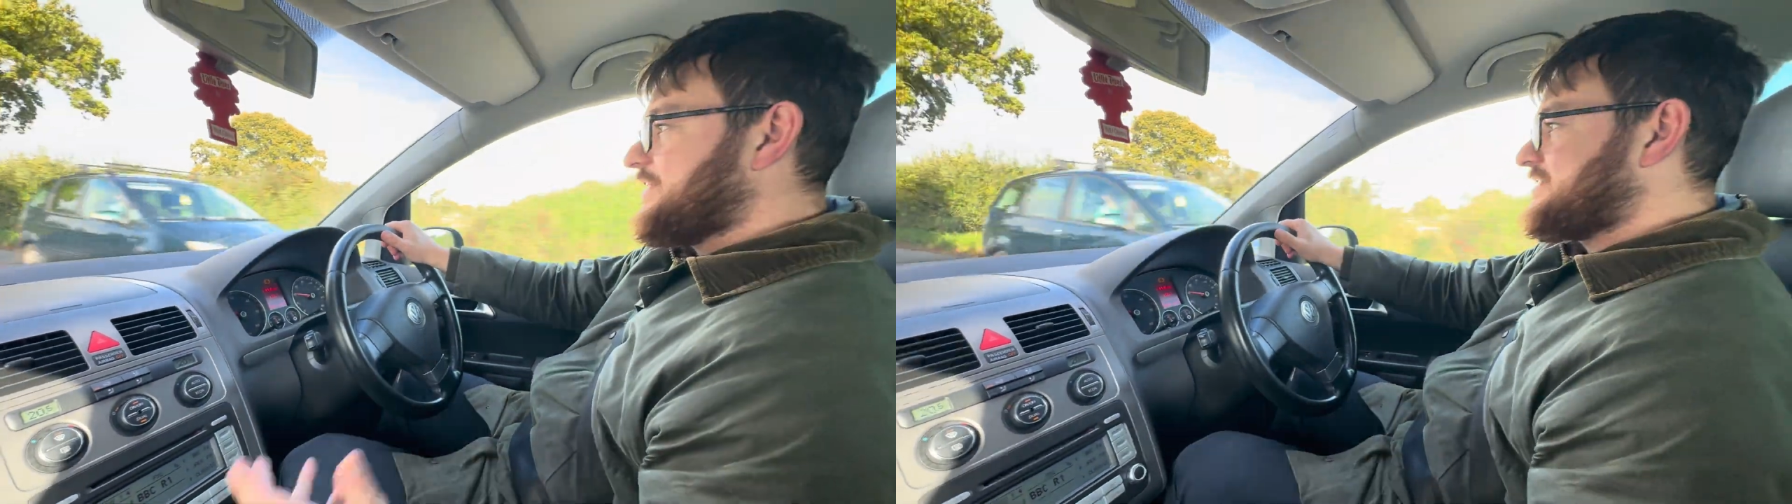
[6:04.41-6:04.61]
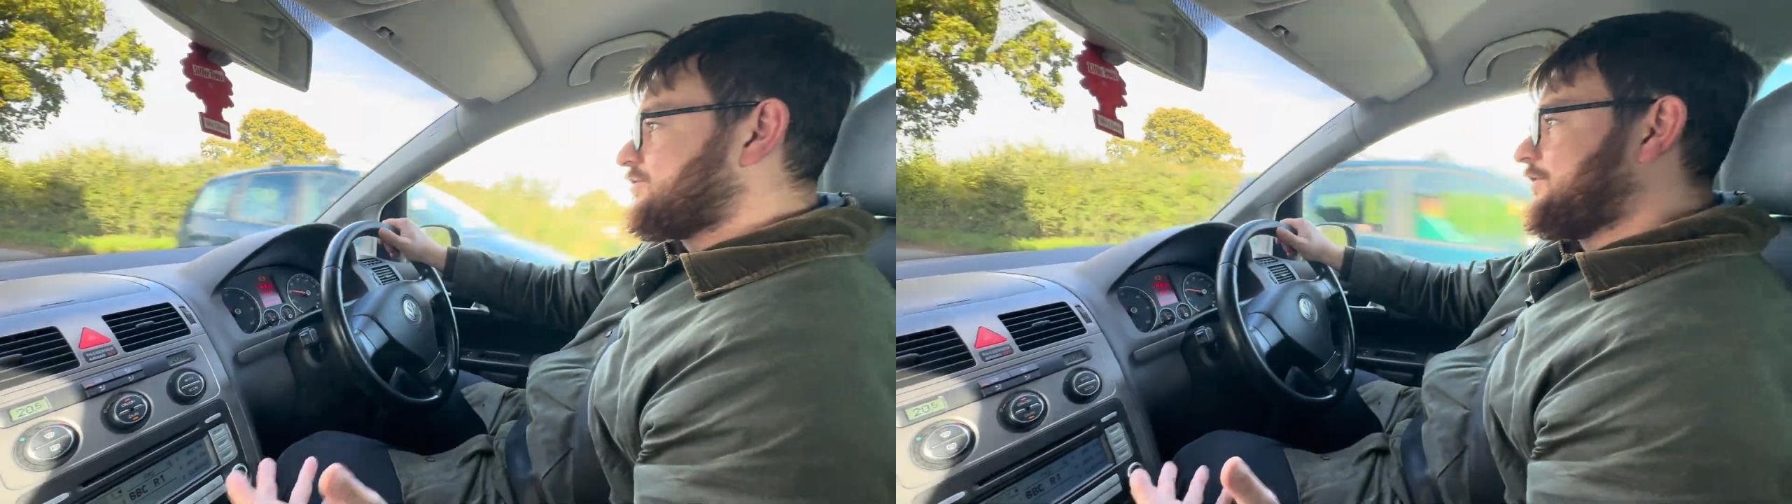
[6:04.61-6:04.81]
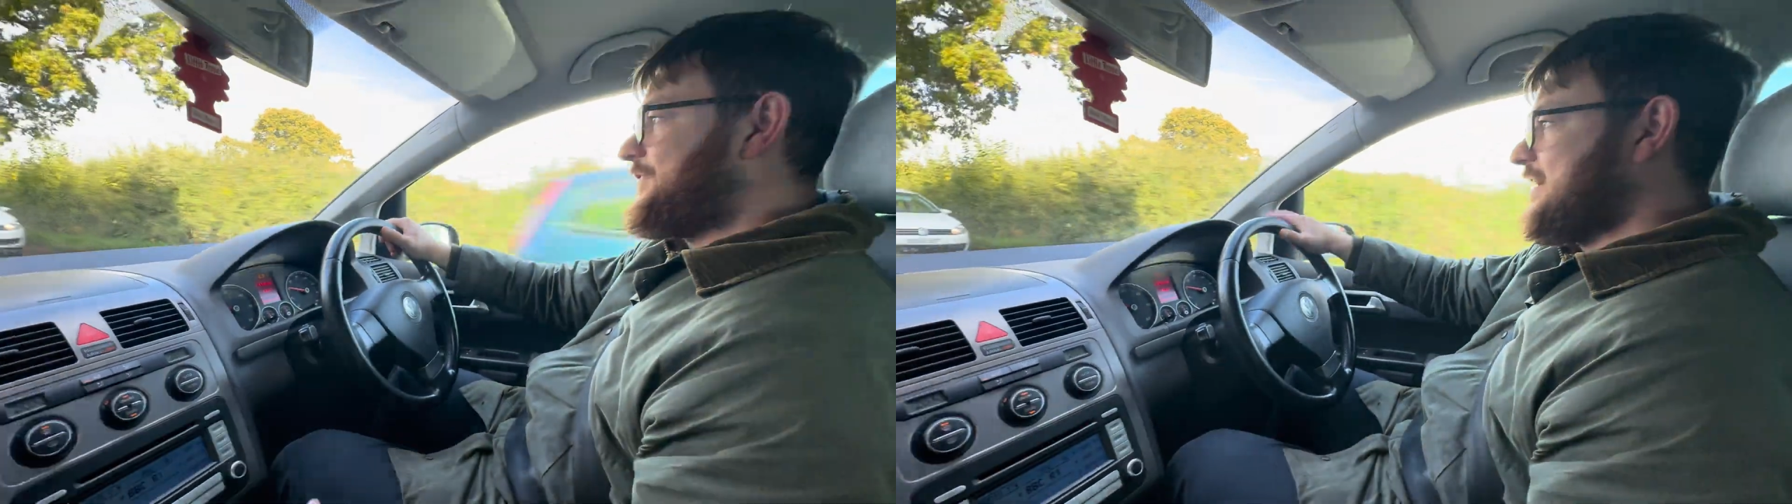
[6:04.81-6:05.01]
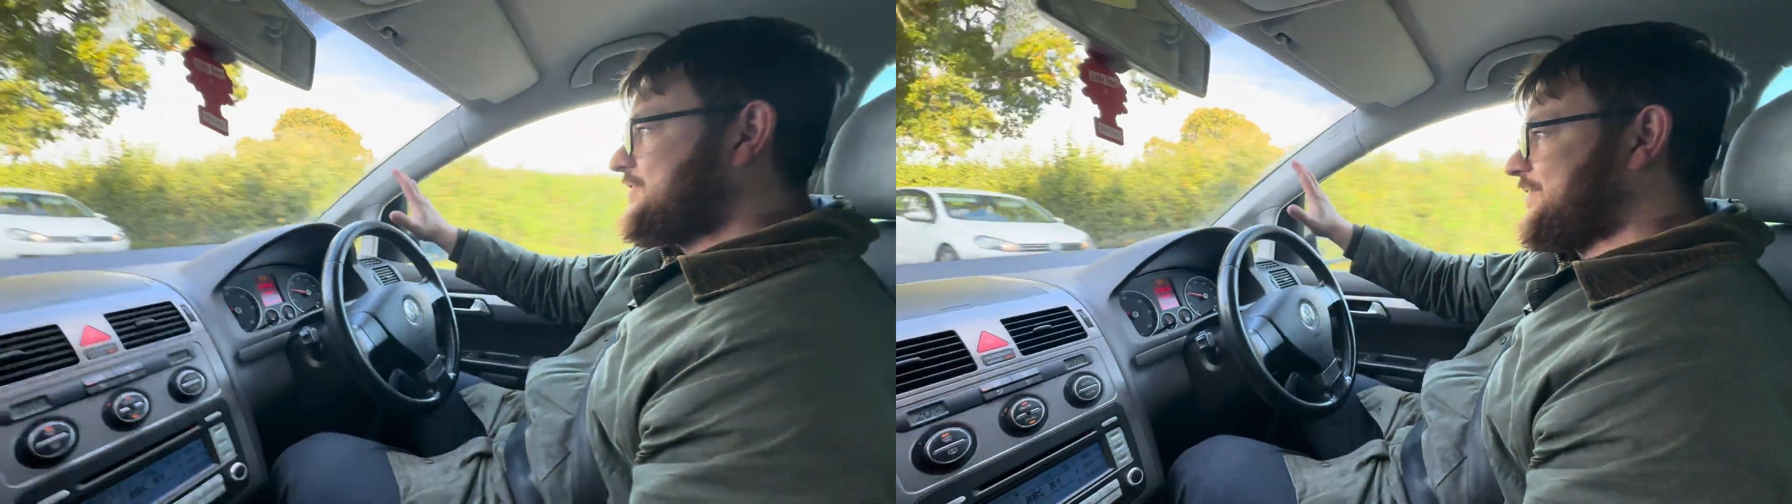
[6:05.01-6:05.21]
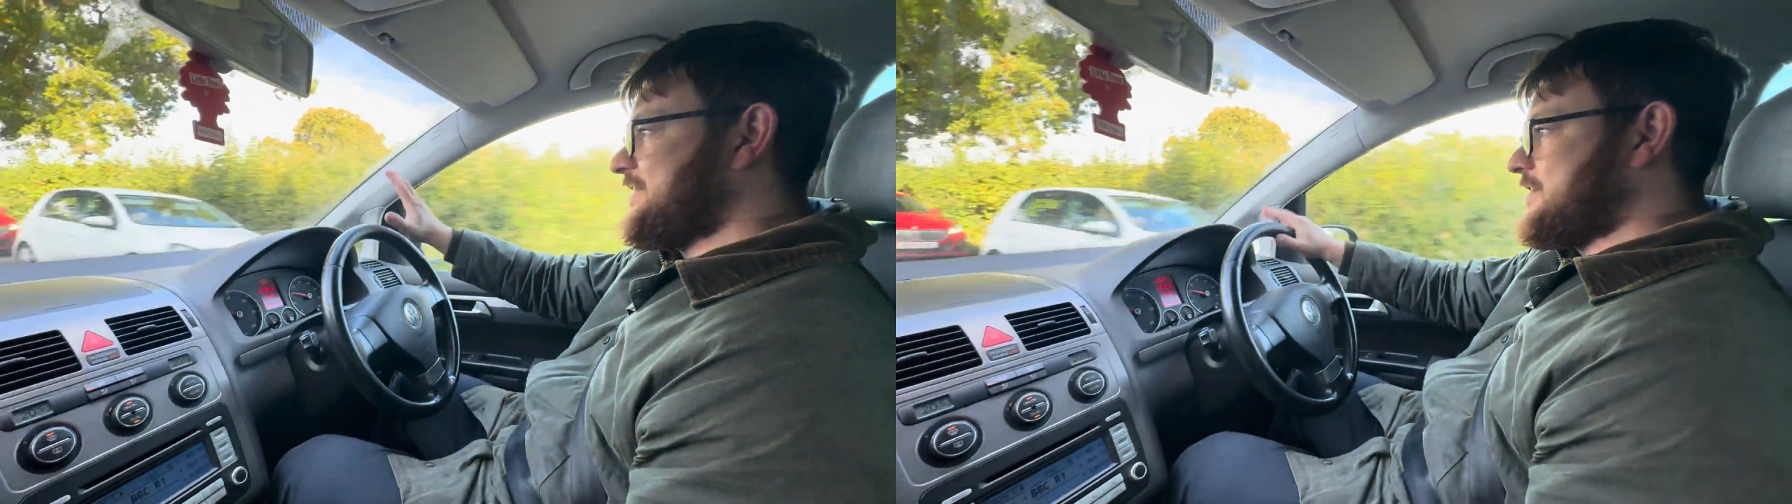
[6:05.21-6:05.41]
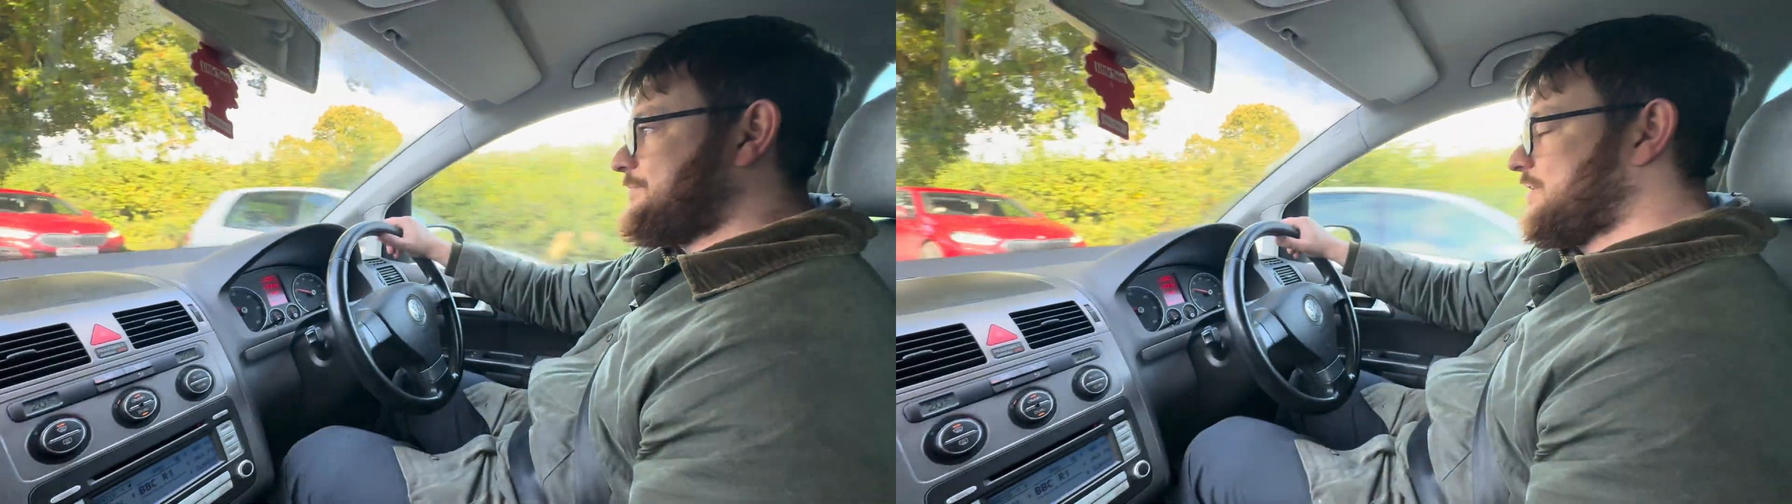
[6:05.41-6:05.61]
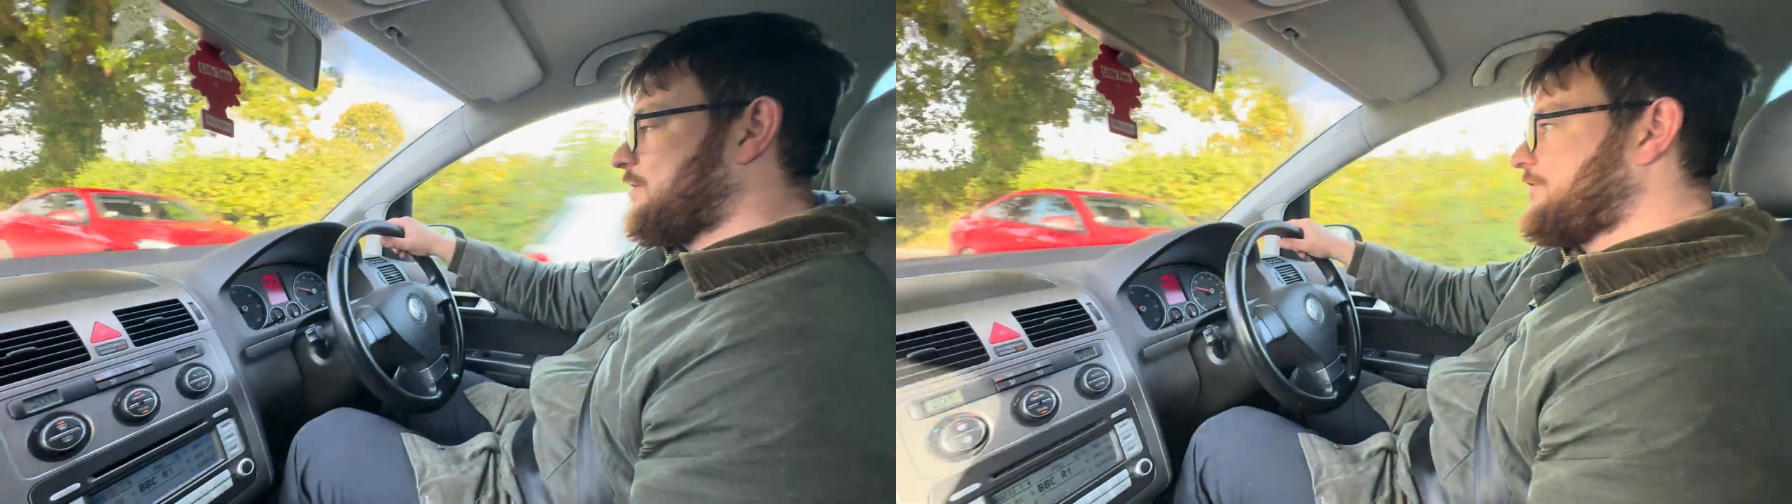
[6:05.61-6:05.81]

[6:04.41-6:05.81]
this sort of age VW,